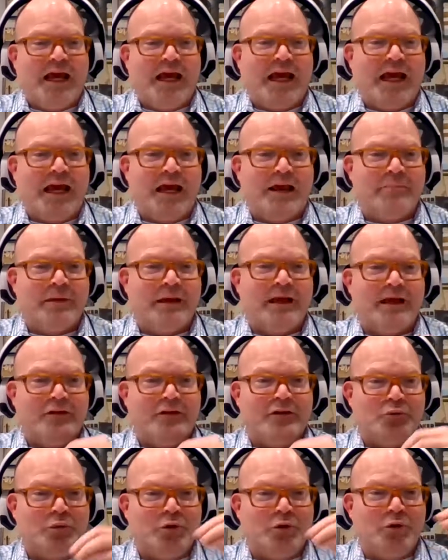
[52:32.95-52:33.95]
And
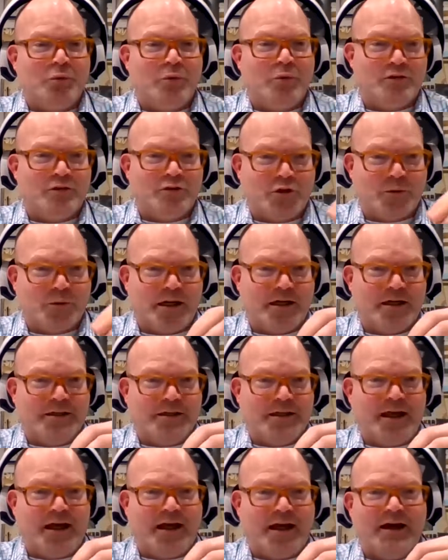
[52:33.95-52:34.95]
because we're the ones creating
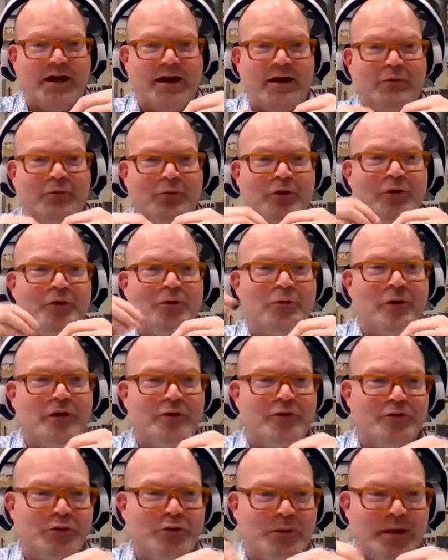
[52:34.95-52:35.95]
the AI, we're the
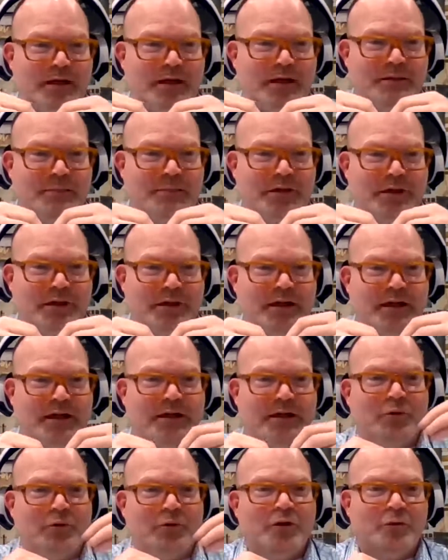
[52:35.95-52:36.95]
ones creating the
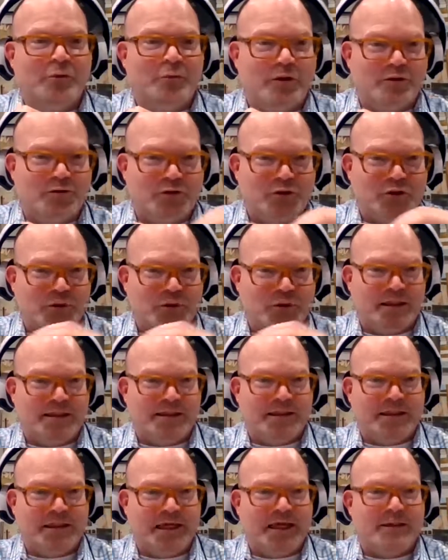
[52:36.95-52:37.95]
marketing, we're the ones
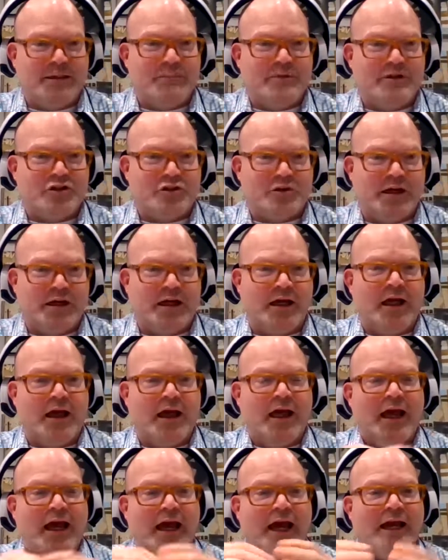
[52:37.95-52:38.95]
creating the imagery.
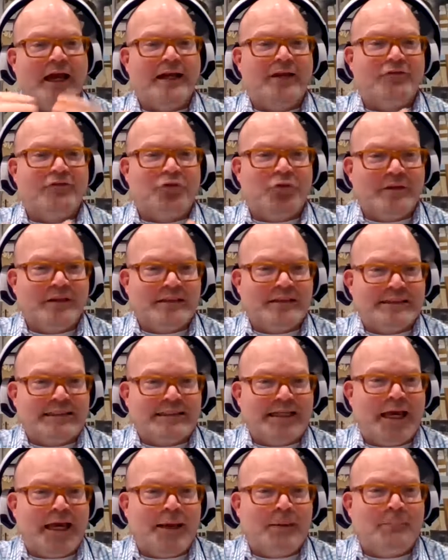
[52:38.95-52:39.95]
And for the
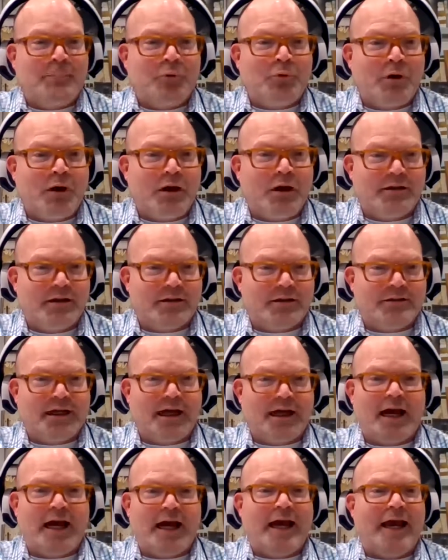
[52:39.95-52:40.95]
same product,
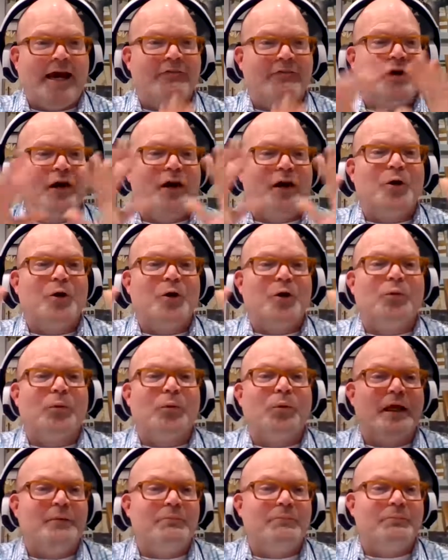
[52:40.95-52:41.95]
I have a
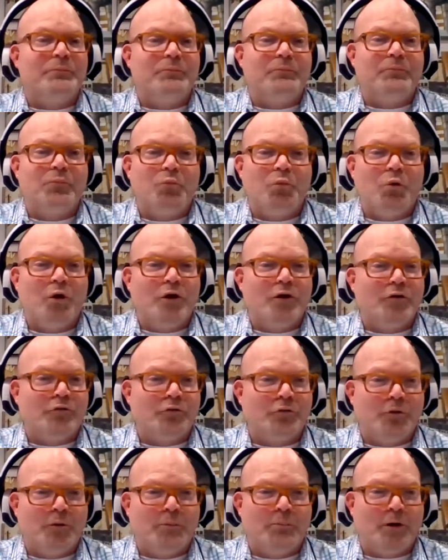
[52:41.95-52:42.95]
great,
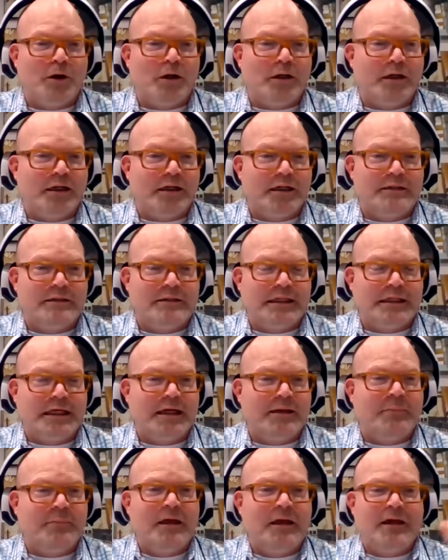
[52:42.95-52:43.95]
wonderful marketing
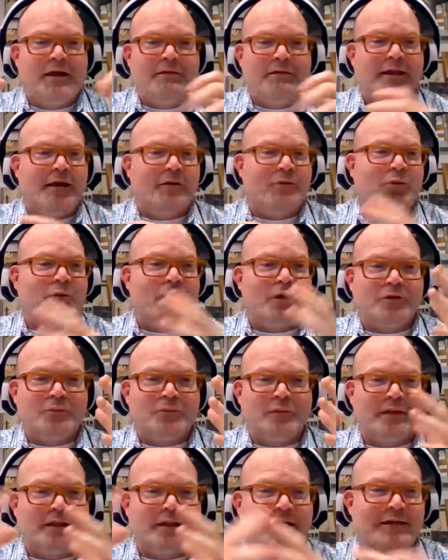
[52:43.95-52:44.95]
team that works
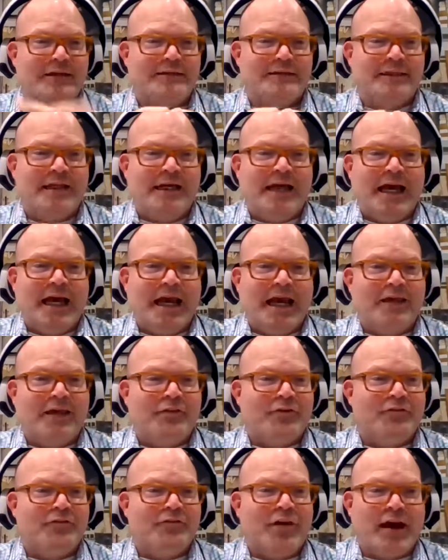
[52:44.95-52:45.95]
with us, and
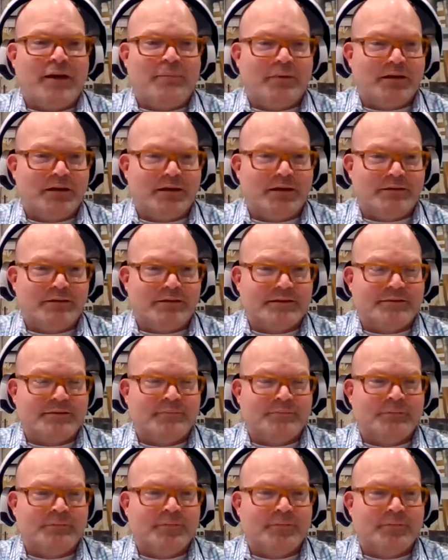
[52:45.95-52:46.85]
they're fabulous.